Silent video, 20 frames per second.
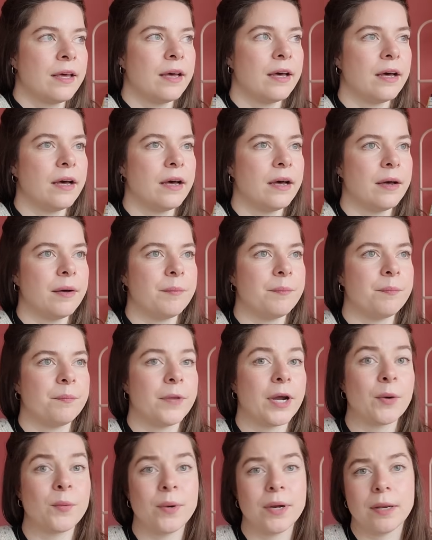
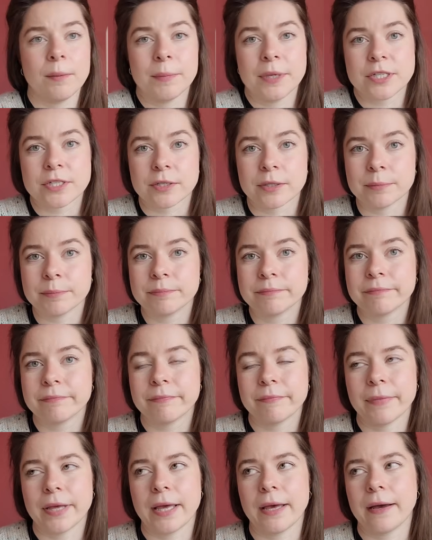I really miss him
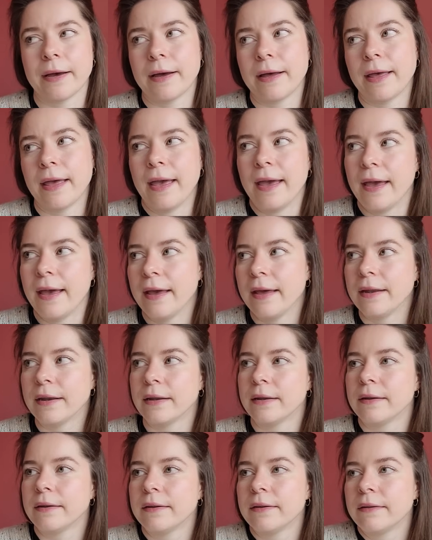
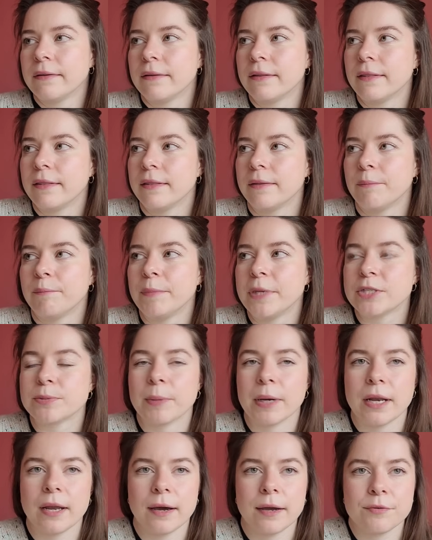and miss
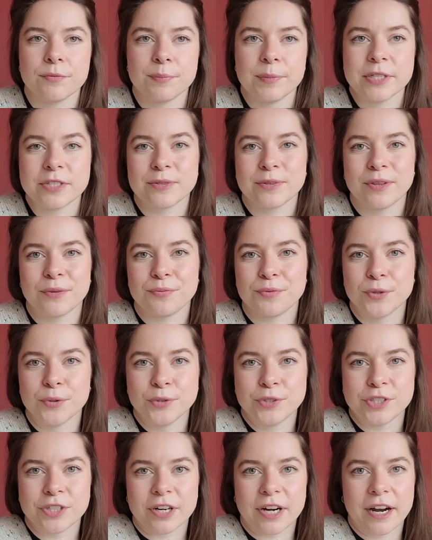my life, miss the
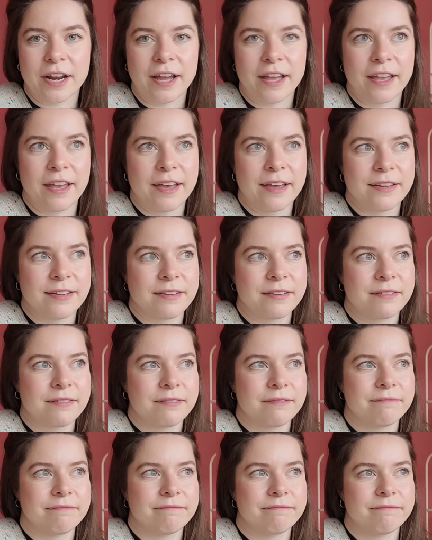future I had
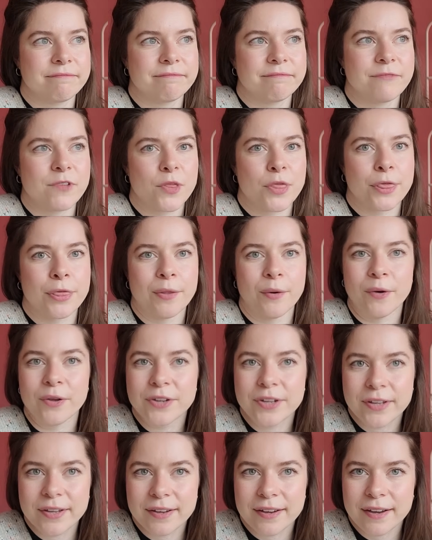
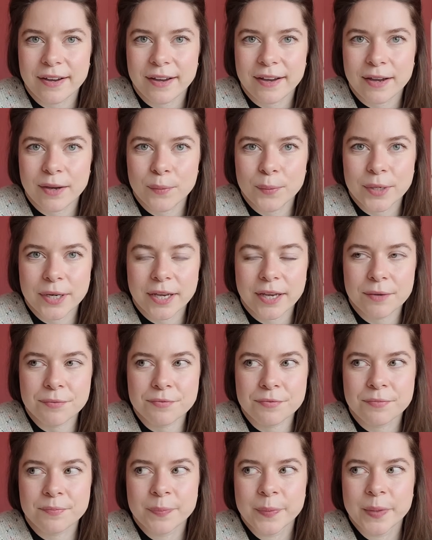thought I would have.
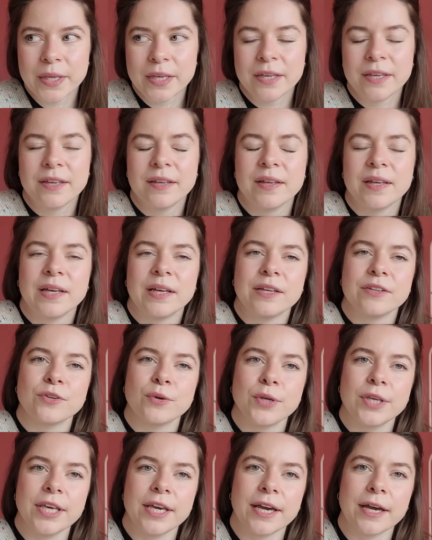So
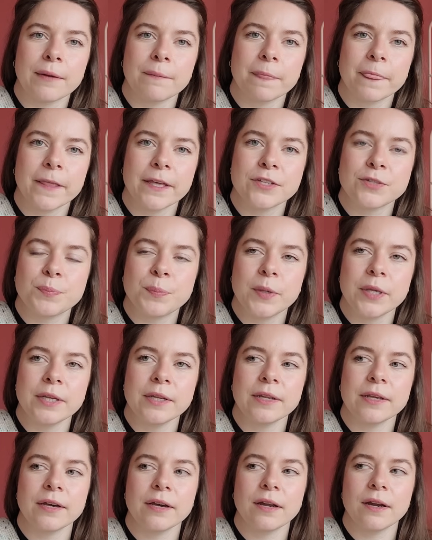yeah, it's
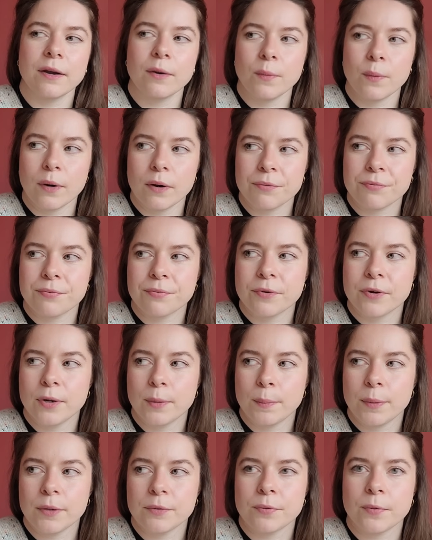been a rough
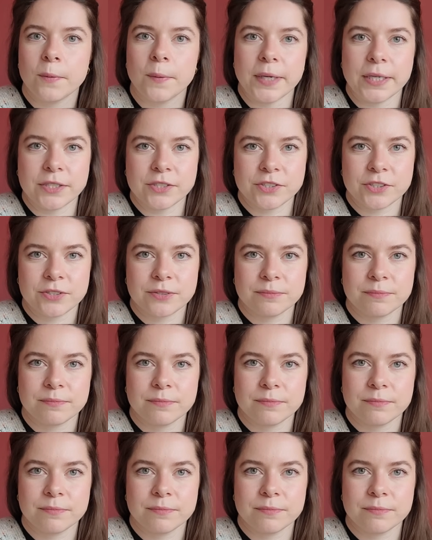couple of weeks,